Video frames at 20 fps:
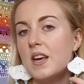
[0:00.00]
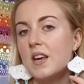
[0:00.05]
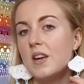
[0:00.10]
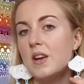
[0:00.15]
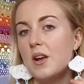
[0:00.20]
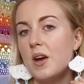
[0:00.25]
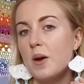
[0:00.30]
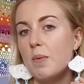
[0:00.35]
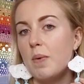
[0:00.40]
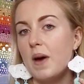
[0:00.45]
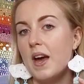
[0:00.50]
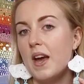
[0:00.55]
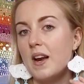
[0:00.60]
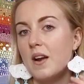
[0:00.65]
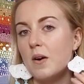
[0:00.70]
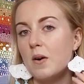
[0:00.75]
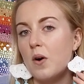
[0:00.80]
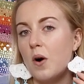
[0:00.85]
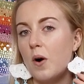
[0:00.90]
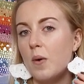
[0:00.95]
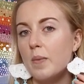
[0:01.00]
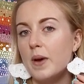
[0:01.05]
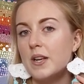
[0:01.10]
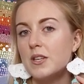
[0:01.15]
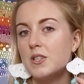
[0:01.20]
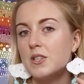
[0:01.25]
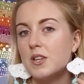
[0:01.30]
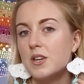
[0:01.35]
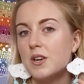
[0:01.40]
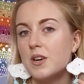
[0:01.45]
you know pay a little
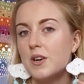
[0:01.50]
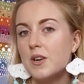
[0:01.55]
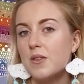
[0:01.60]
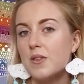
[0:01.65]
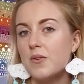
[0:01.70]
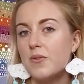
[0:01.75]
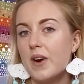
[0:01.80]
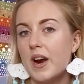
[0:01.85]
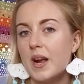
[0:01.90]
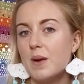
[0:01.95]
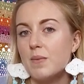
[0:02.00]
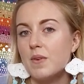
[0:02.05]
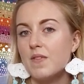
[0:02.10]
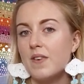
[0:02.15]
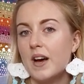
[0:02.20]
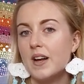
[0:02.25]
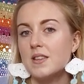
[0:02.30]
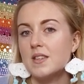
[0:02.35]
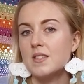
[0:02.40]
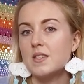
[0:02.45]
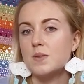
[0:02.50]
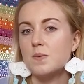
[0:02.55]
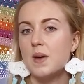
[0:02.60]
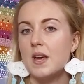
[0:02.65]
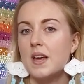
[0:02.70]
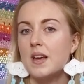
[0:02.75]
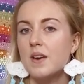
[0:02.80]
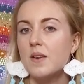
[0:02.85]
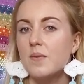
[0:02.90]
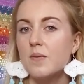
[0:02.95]
homage to the rain we've had this
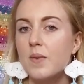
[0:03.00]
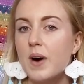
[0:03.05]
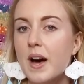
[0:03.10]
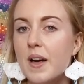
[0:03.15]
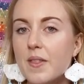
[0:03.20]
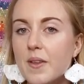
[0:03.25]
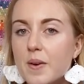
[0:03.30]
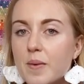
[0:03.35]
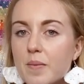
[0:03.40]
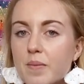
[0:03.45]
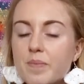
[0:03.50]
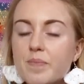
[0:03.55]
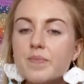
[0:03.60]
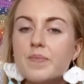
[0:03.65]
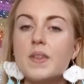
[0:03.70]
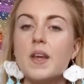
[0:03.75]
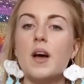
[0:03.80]
week and wear them